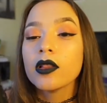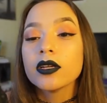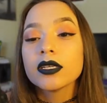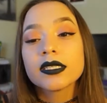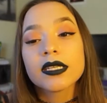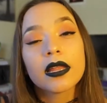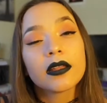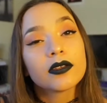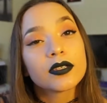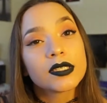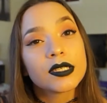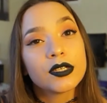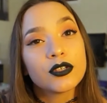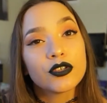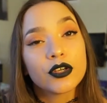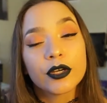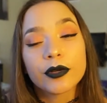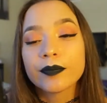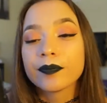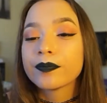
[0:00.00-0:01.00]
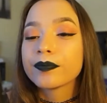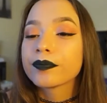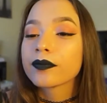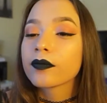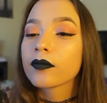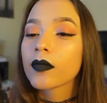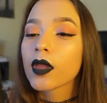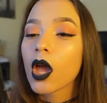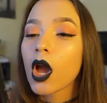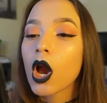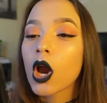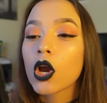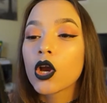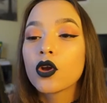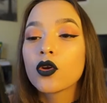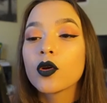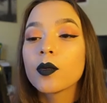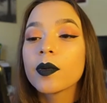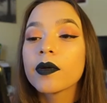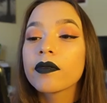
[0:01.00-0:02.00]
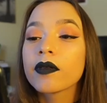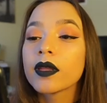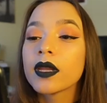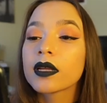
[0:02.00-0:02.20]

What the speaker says: Ehlers-Danlos syndrome are a group